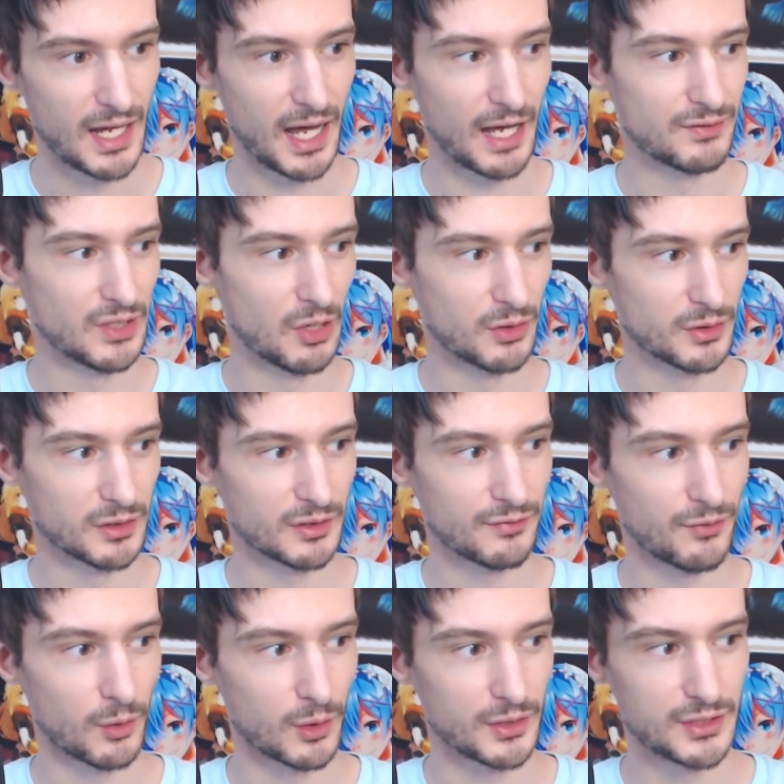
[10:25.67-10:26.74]
I've known her
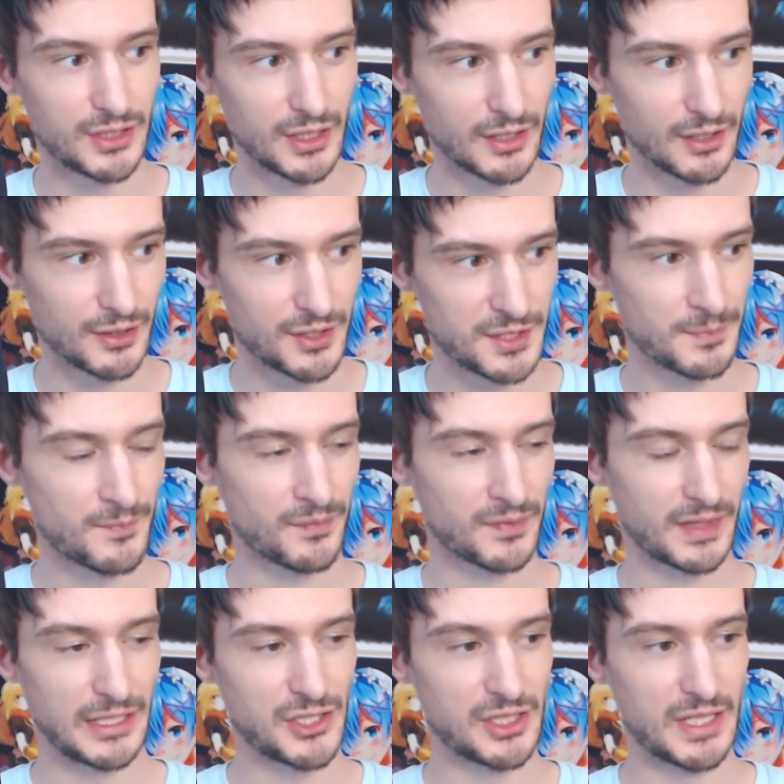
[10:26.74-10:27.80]
for years
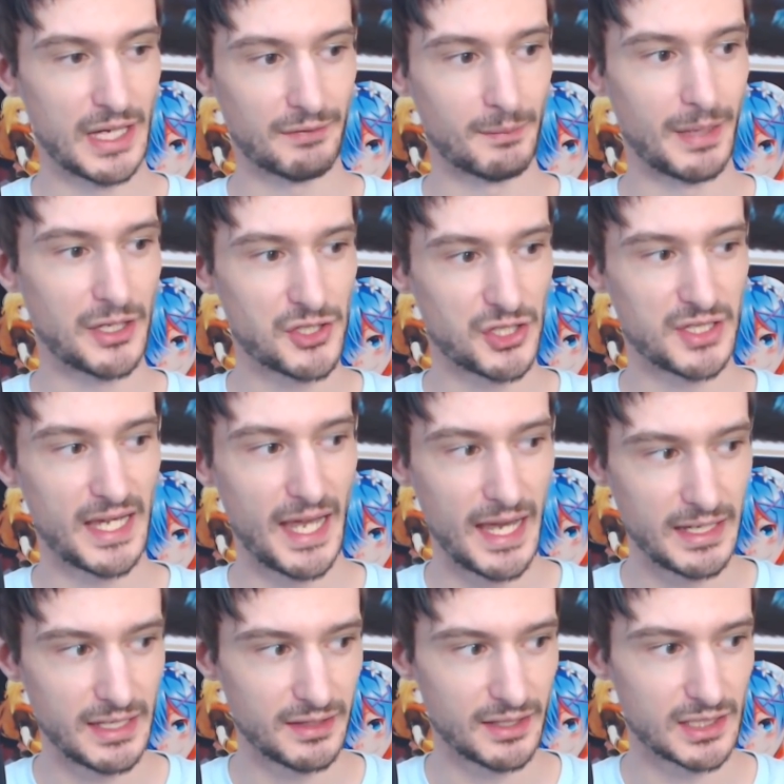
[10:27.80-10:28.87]
and she never mentioned
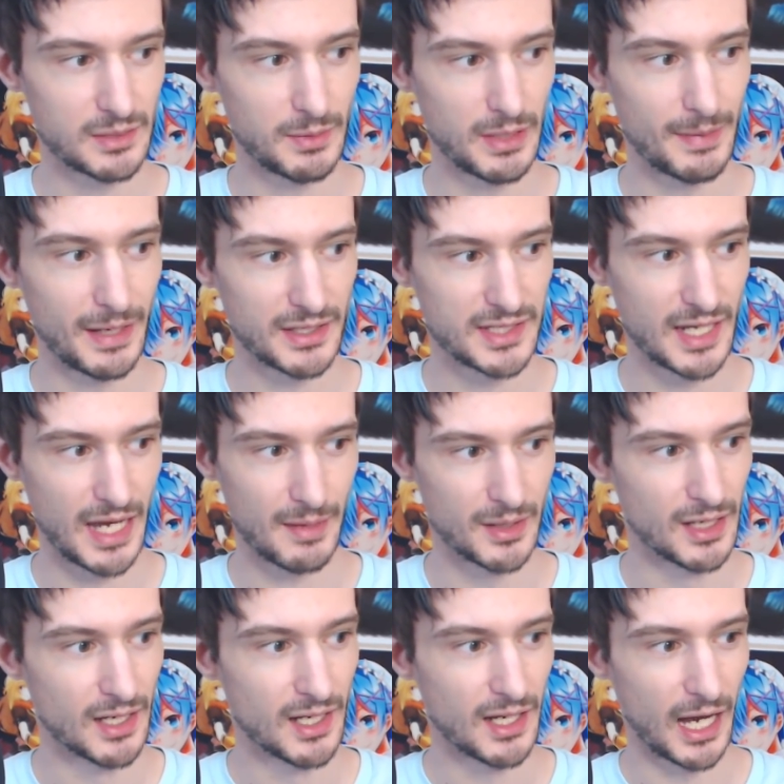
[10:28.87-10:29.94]
anything to me about
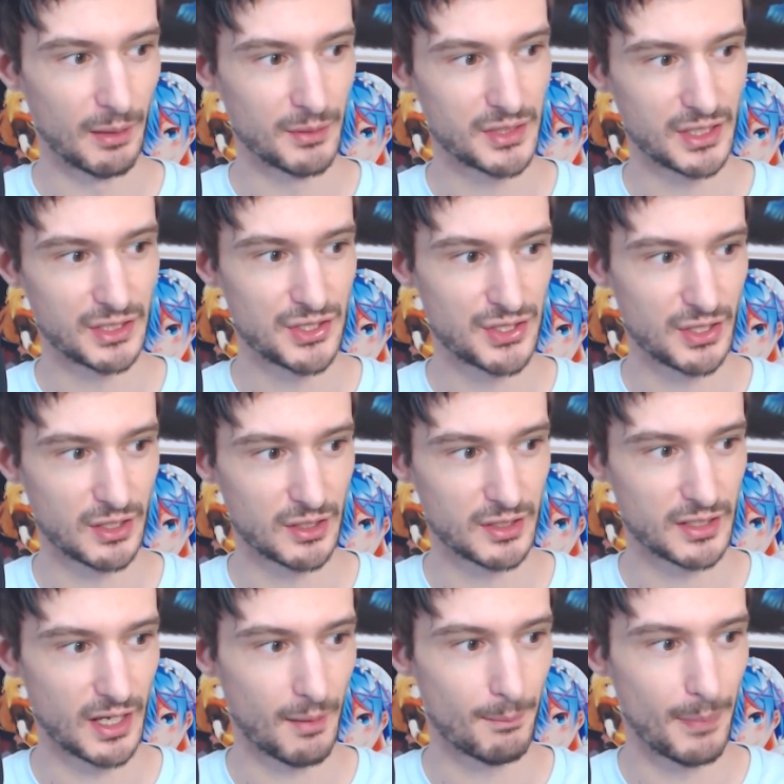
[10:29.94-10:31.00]
Sabat. I was
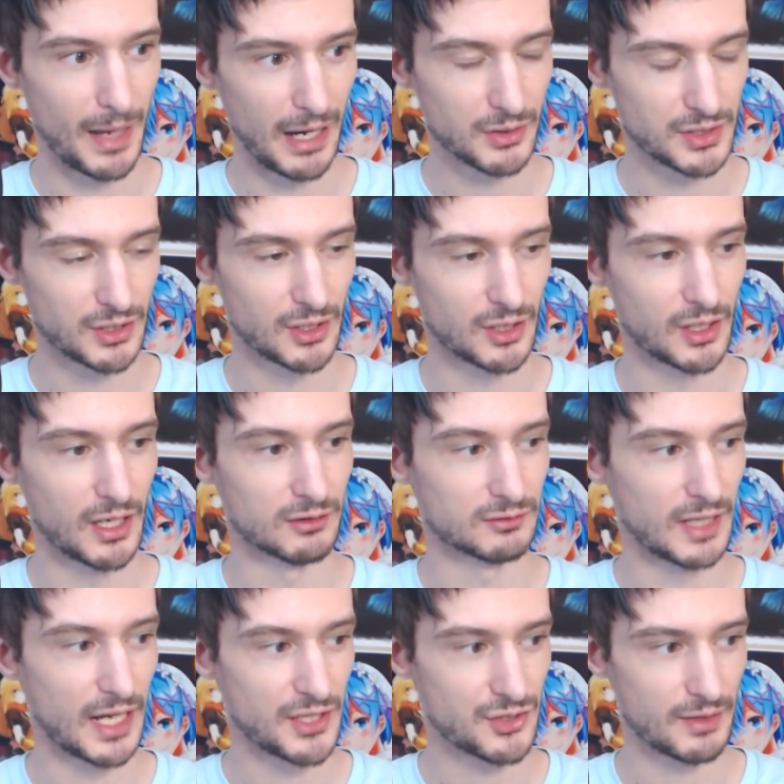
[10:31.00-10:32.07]
concerned about her
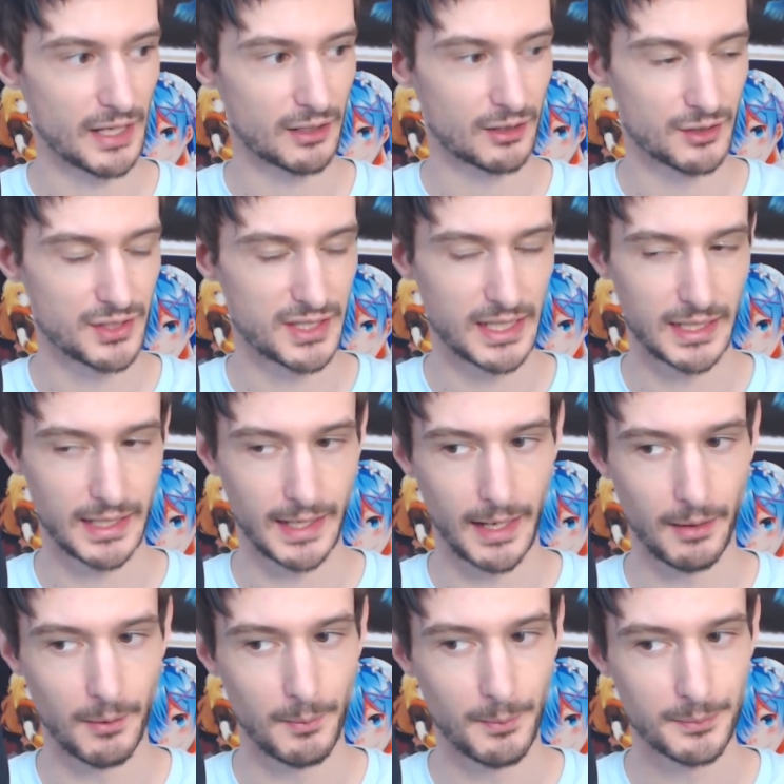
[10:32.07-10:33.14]
arrest records getting
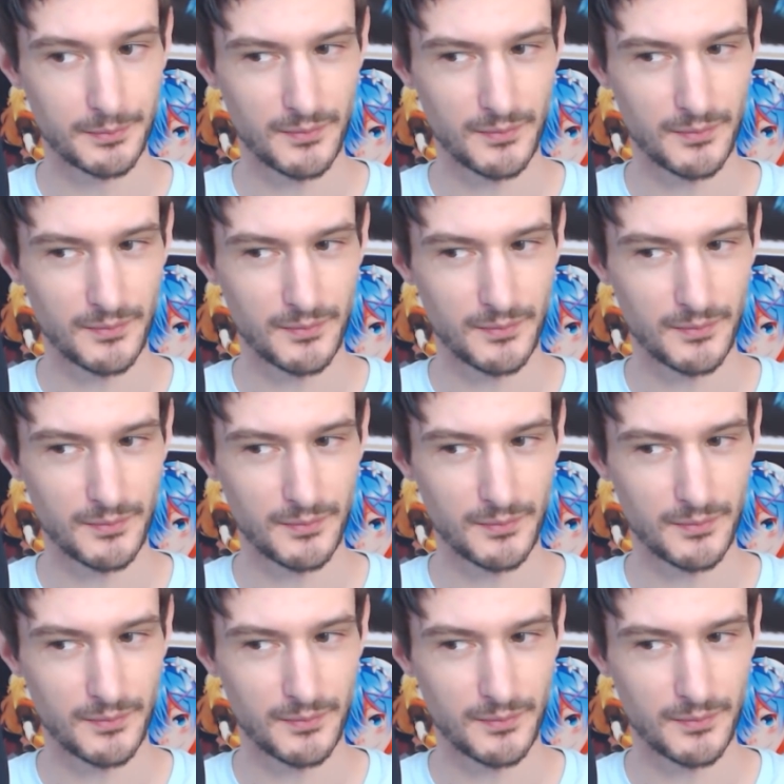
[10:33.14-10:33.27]
out.